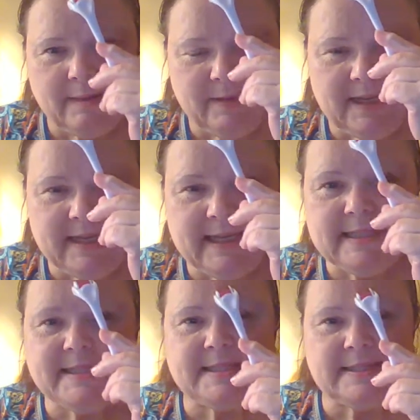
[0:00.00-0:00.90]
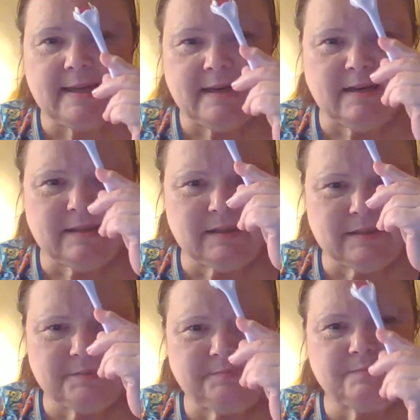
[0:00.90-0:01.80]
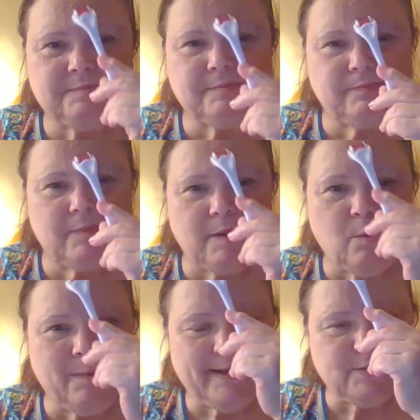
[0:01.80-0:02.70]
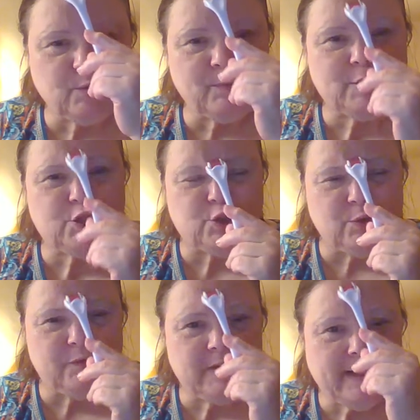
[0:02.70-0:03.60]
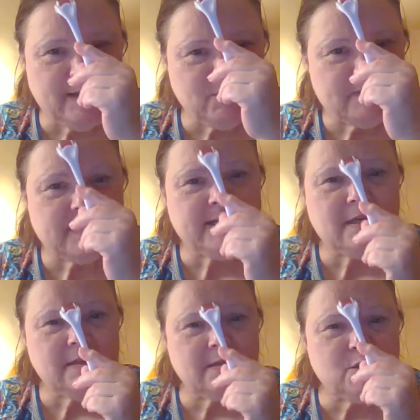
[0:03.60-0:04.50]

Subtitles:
I mean, it's a way to rejuvenate your skin,